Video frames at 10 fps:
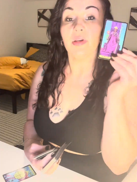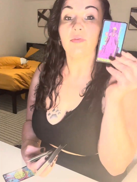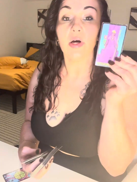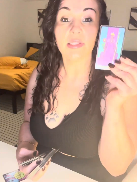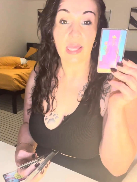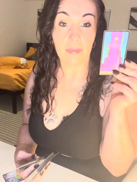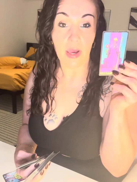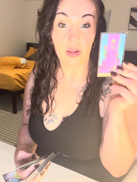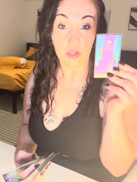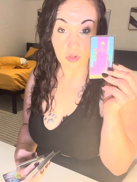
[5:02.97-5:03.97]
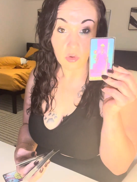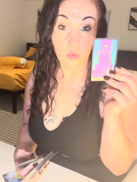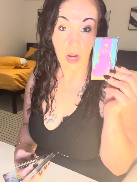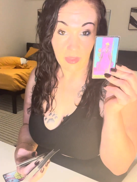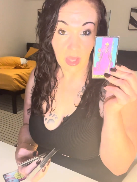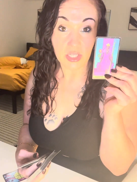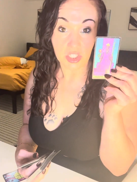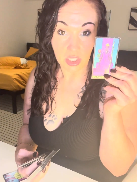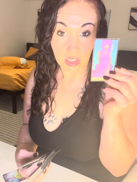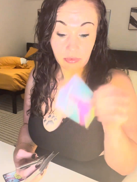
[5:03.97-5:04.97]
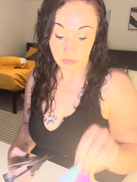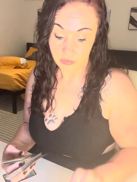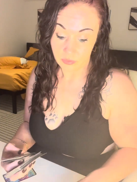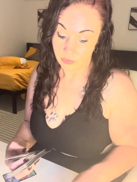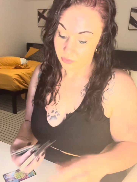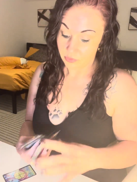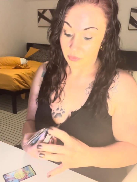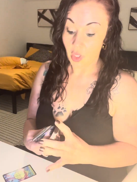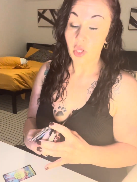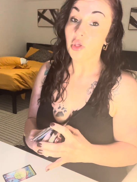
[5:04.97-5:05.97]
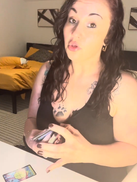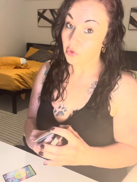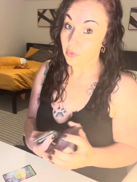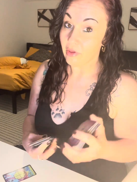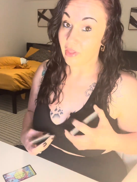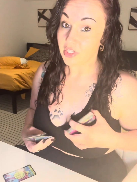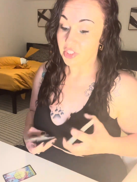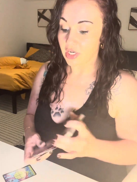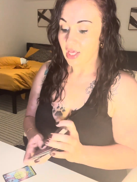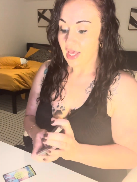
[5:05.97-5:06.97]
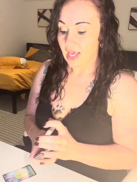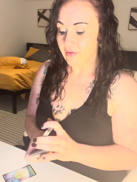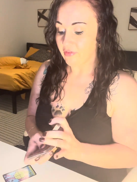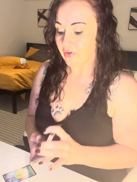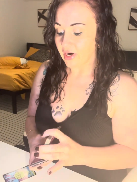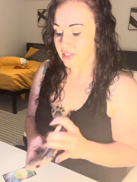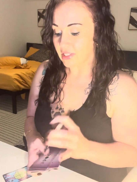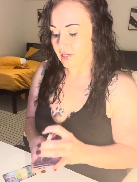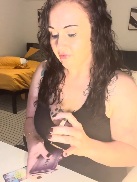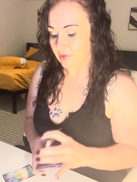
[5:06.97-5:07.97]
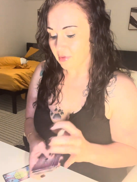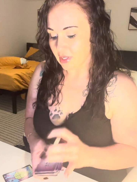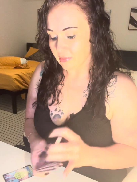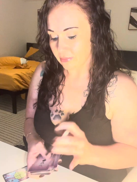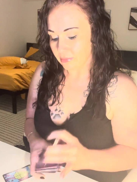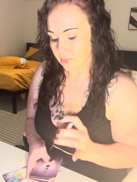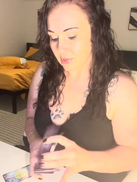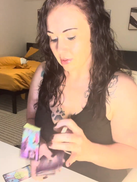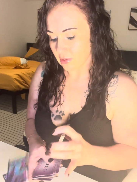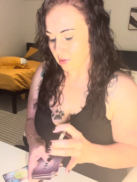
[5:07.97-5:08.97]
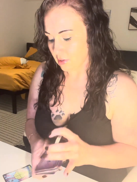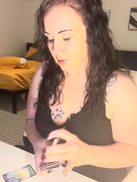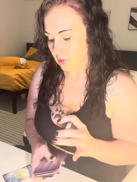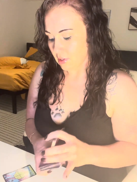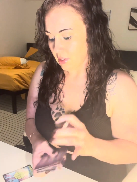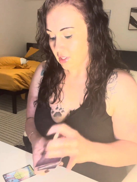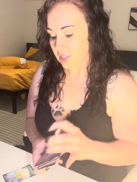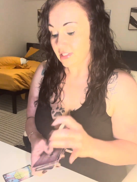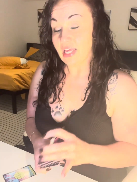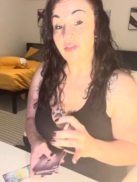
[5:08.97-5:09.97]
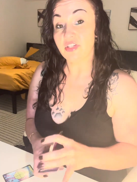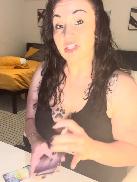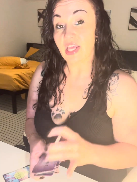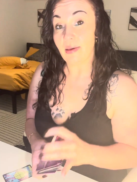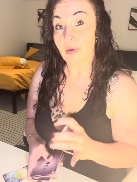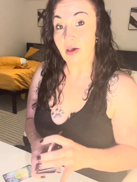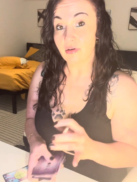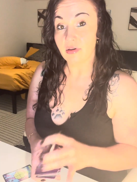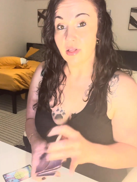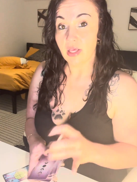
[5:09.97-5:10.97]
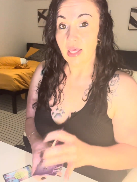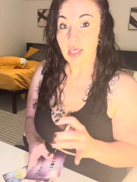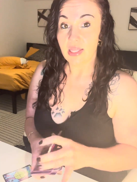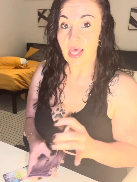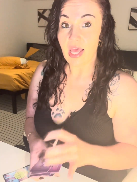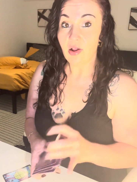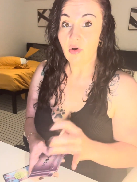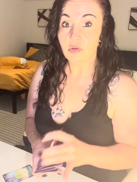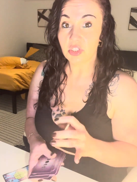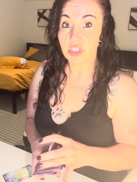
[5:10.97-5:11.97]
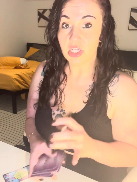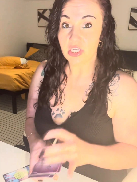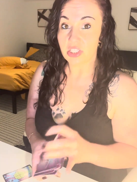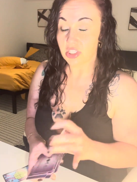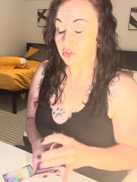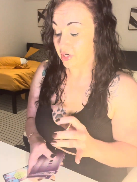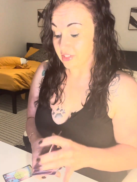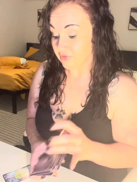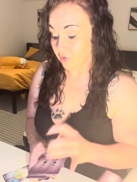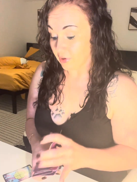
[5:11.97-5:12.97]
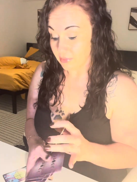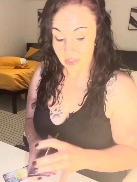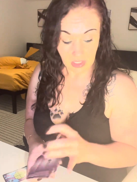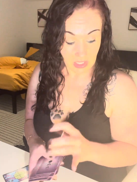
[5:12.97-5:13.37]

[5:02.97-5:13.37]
of Wands came out. You ran that shit. You ran that shit. Heavy fire sign, feminine. Death just came out. That whole shit just transformed